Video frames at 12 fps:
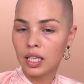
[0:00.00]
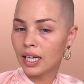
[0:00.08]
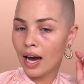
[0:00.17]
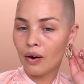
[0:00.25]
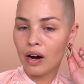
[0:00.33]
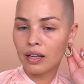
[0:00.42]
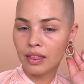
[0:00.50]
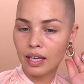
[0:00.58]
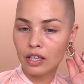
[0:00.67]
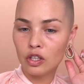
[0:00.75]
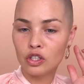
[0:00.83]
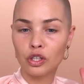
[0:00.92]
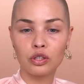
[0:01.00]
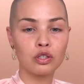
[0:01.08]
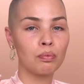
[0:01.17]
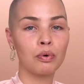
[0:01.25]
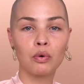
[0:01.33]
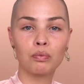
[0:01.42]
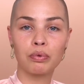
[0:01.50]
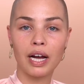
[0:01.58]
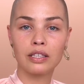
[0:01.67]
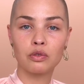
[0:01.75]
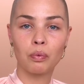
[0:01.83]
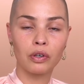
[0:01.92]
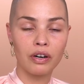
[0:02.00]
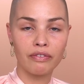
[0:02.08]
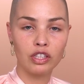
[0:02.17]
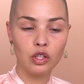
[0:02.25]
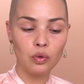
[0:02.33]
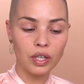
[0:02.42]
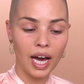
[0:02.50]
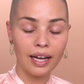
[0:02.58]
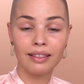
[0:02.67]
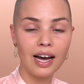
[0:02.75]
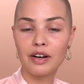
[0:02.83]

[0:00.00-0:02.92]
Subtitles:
Now, I think you should support brands wherever you can.